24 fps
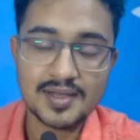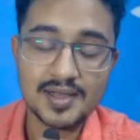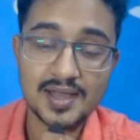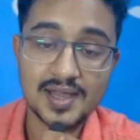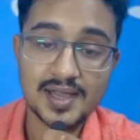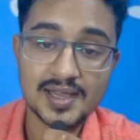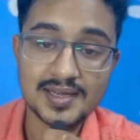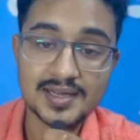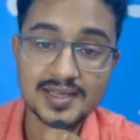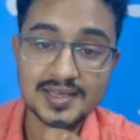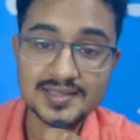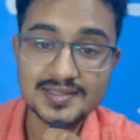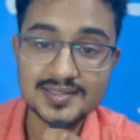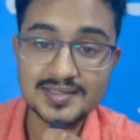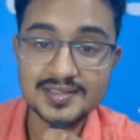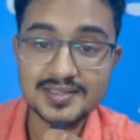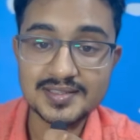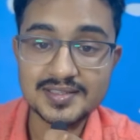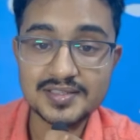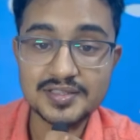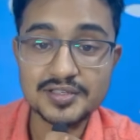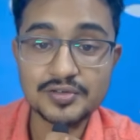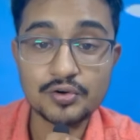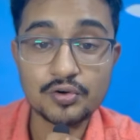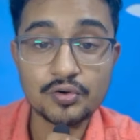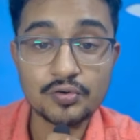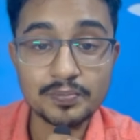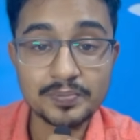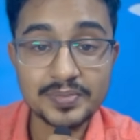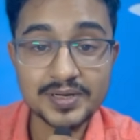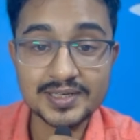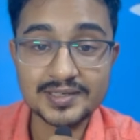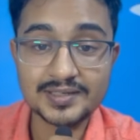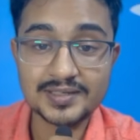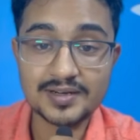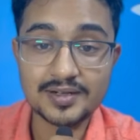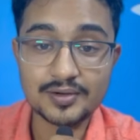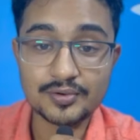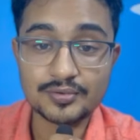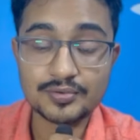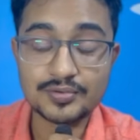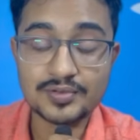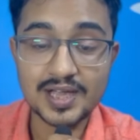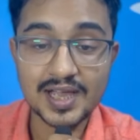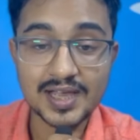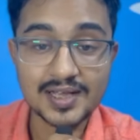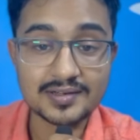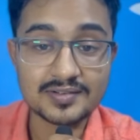INICET open
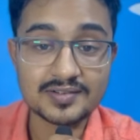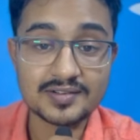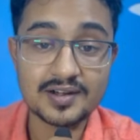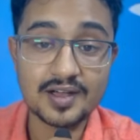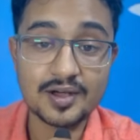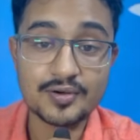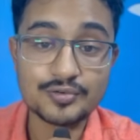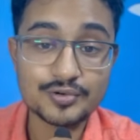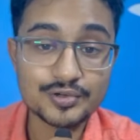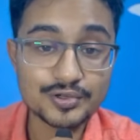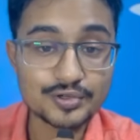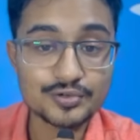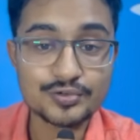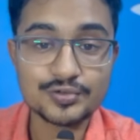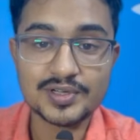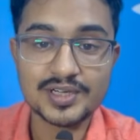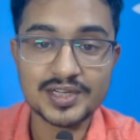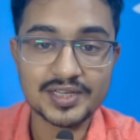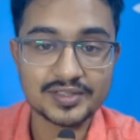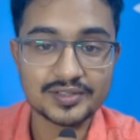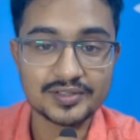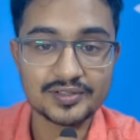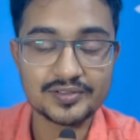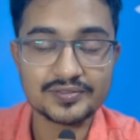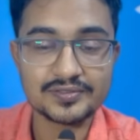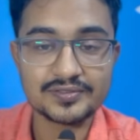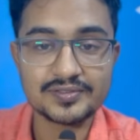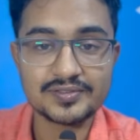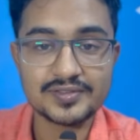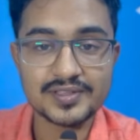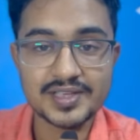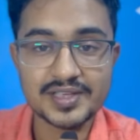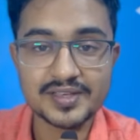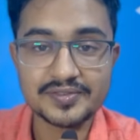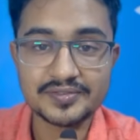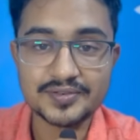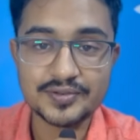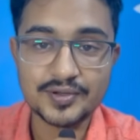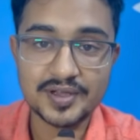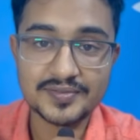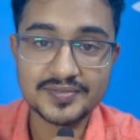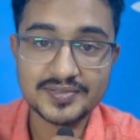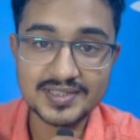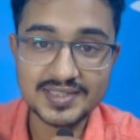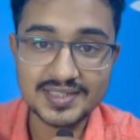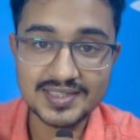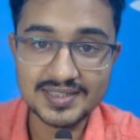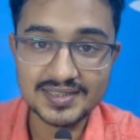round and round 2 cutoff. If you
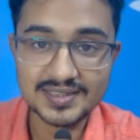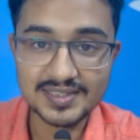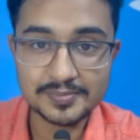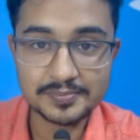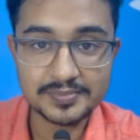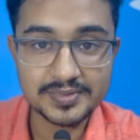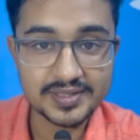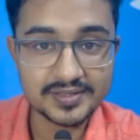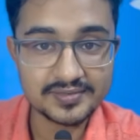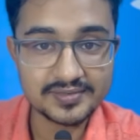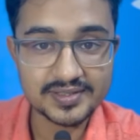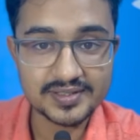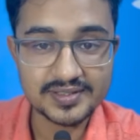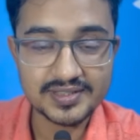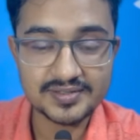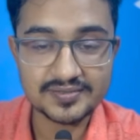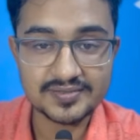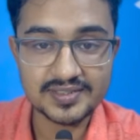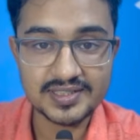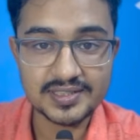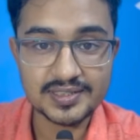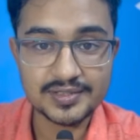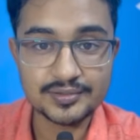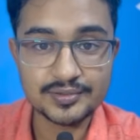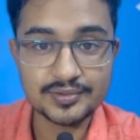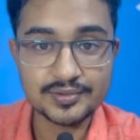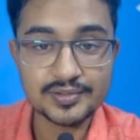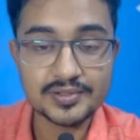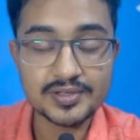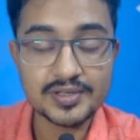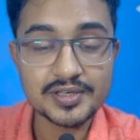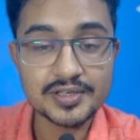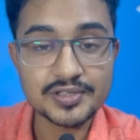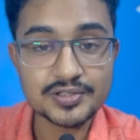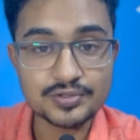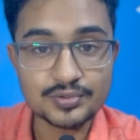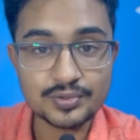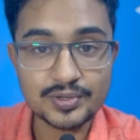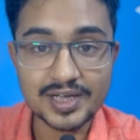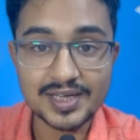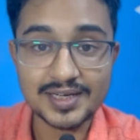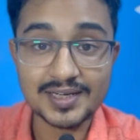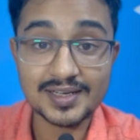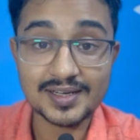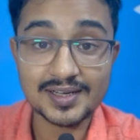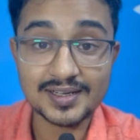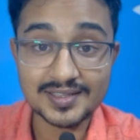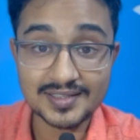have seen the previous video, you
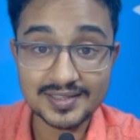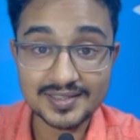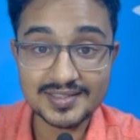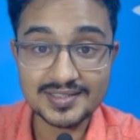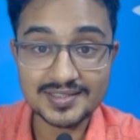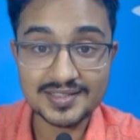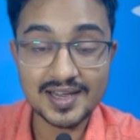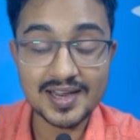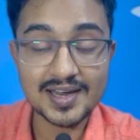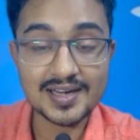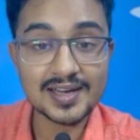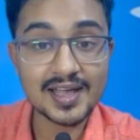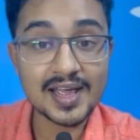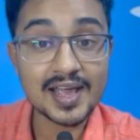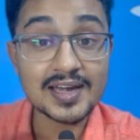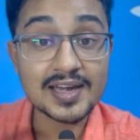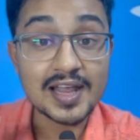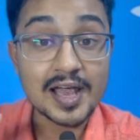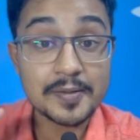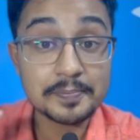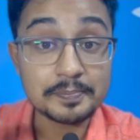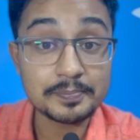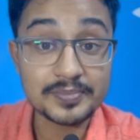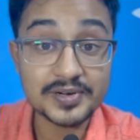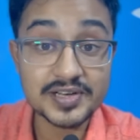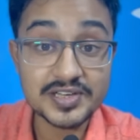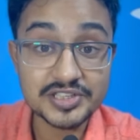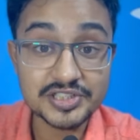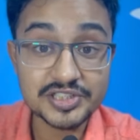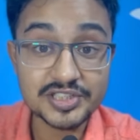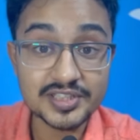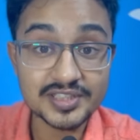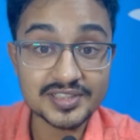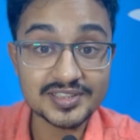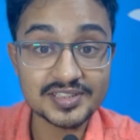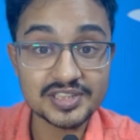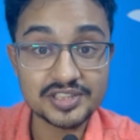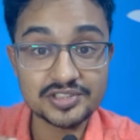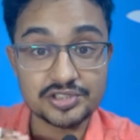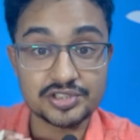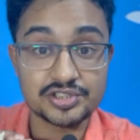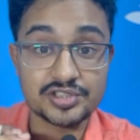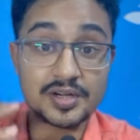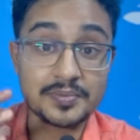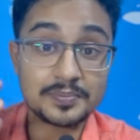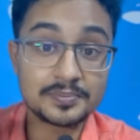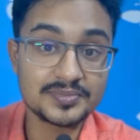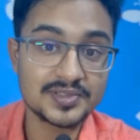can understand and appreciate the
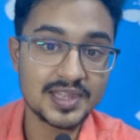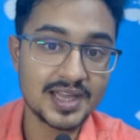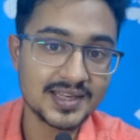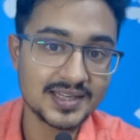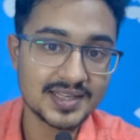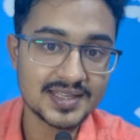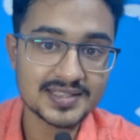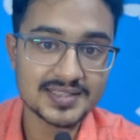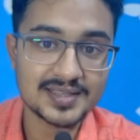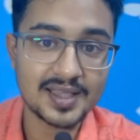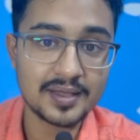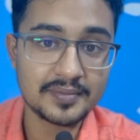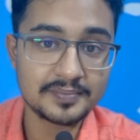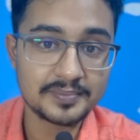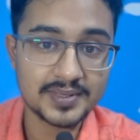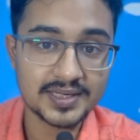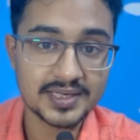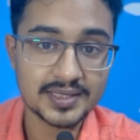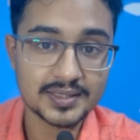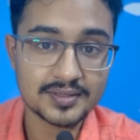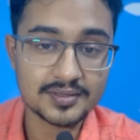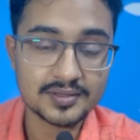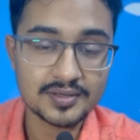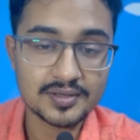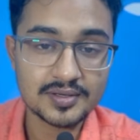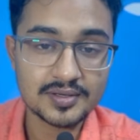jump that has happened